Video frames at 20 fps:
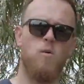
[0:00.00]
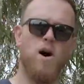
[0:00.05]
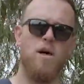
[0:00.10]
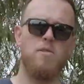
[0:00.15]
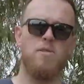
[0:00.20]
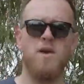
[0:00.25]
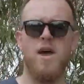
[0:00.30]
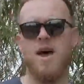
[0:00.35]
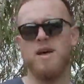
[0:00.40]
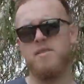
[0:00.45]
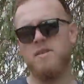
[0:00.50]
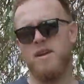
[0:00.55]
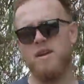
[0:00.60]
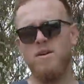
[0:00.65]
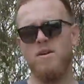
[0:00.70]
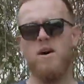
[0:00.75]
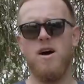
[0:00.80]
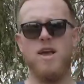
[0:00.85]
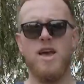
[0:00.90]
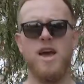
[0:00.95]

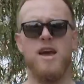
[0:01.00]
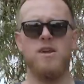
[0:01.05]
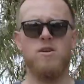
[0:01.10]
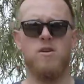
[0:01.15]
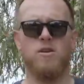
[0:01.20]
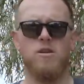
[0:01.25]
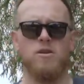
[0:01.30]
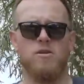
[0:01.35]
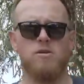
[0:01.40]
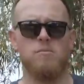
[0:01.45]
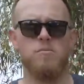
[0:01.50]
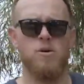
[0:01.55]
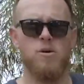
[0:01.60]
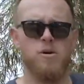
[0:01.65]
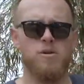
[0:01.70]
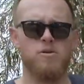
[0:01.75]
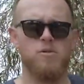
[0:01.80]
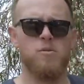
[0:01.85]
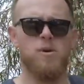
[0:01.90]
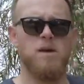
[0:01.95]
$1,098
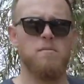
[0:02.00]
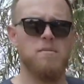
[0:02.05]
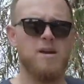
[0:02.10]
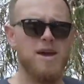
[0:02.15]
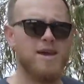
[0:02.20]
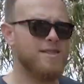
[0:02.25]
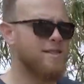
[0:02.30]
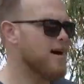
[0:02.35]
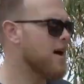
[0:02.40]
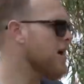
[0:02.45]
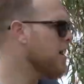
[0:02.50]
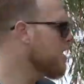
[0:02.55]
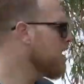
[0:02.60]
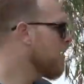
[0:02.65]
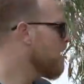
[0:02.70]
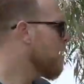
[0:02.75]
per square metre.